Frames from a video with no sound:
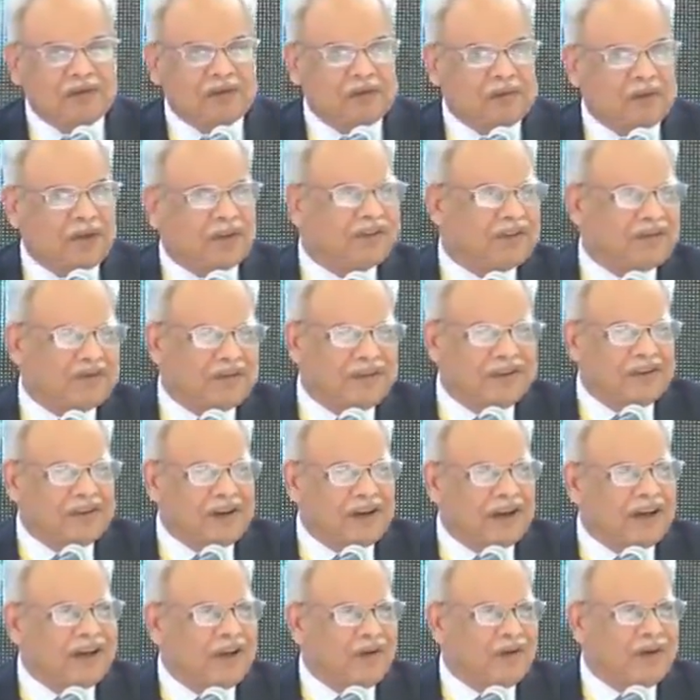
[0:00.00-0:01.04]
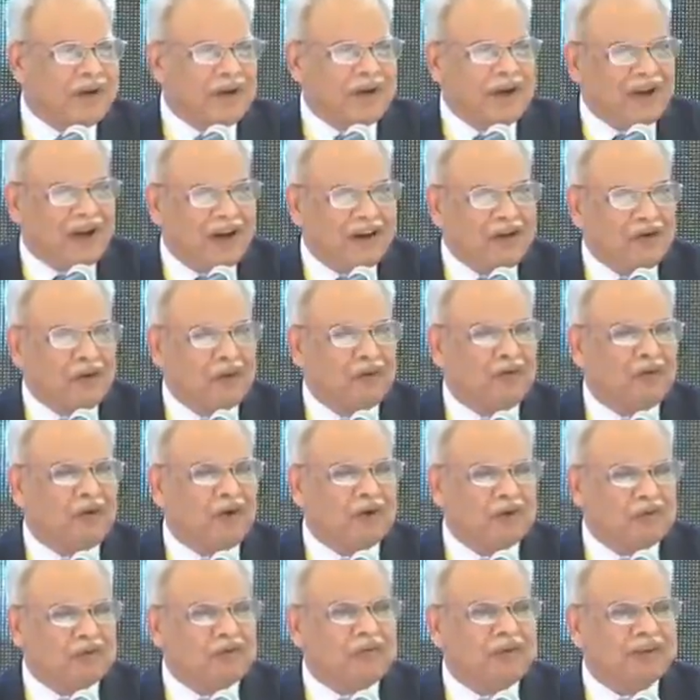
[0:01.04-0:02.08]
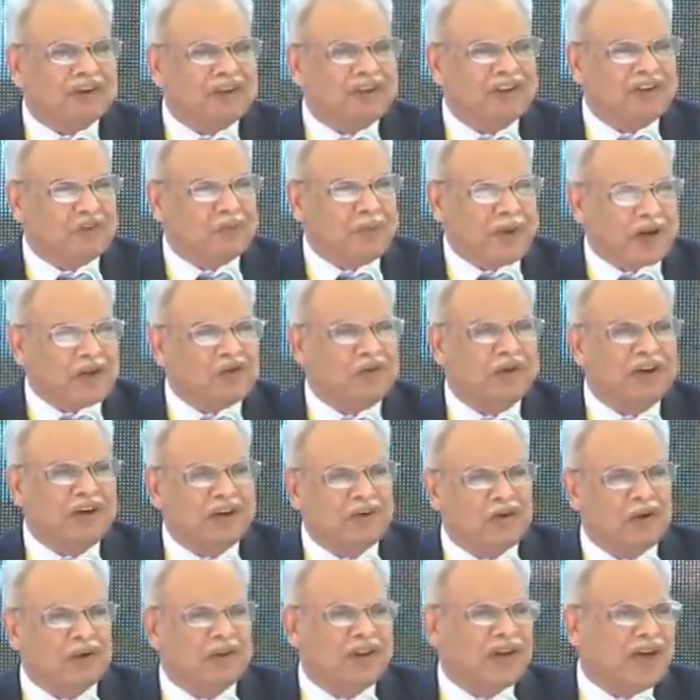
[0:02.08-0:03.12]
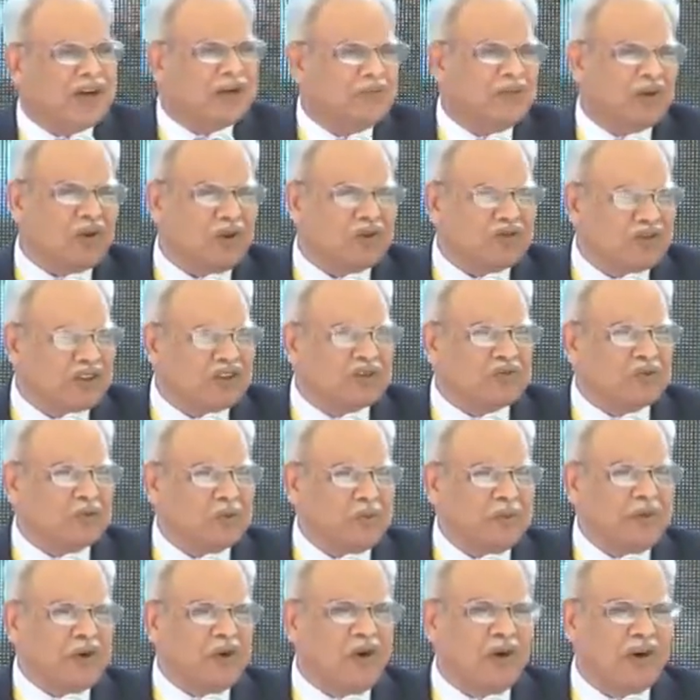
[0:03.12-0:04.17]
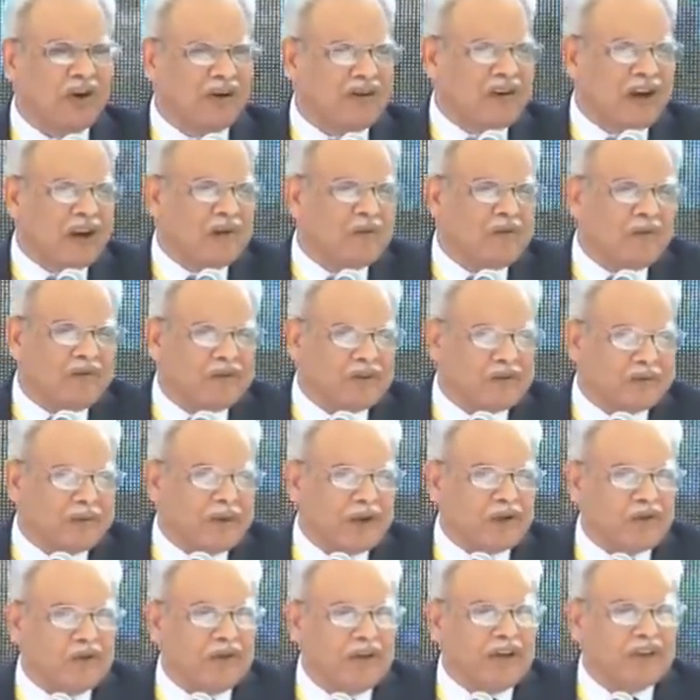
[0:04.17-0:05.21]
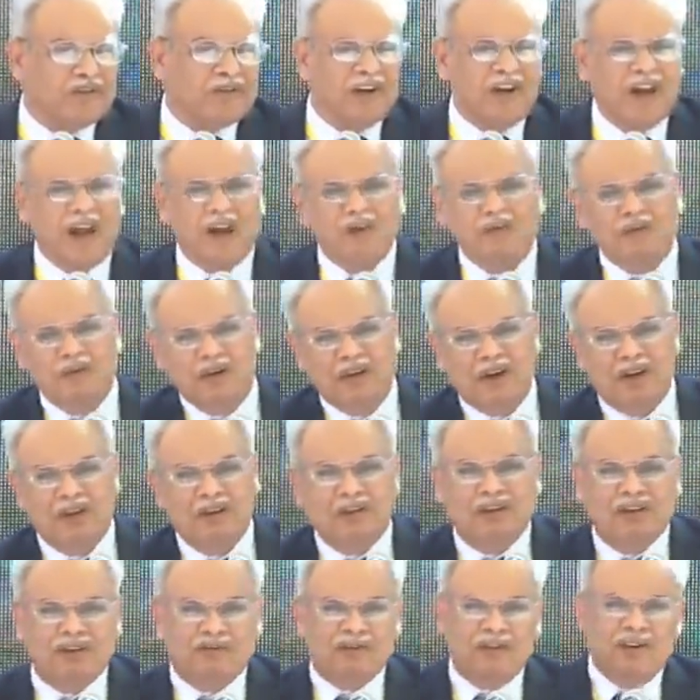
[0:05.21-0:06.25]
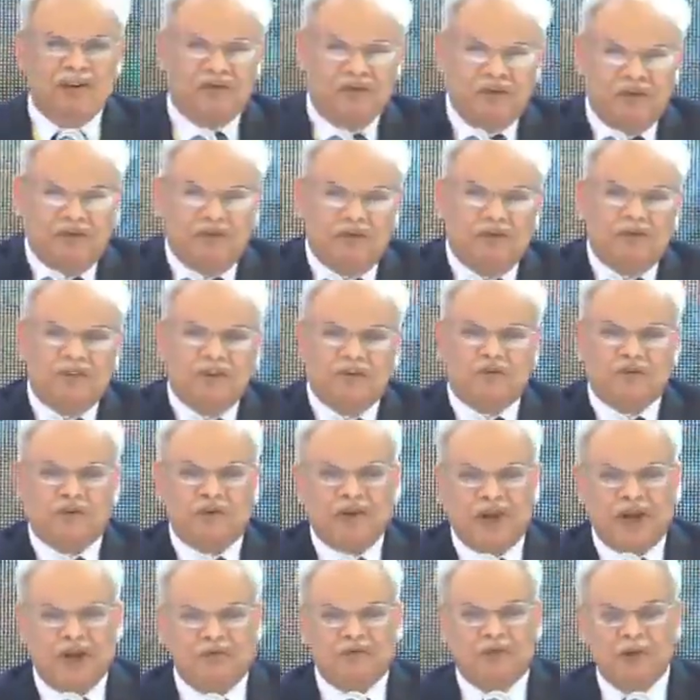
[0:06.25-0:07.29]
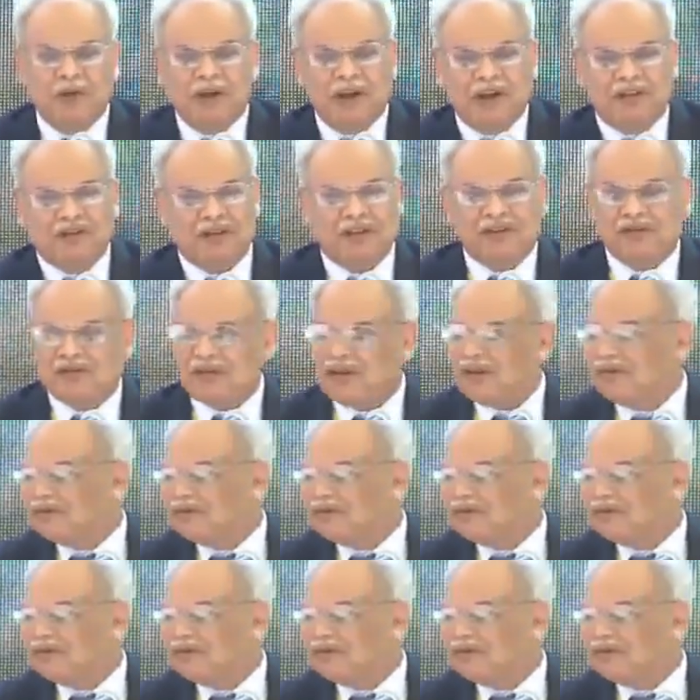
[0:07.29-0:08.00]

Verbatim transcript: But anyway, I don't want to further speculate on that because this would be all realm of speculation. Had we done this, then this would happen, etc.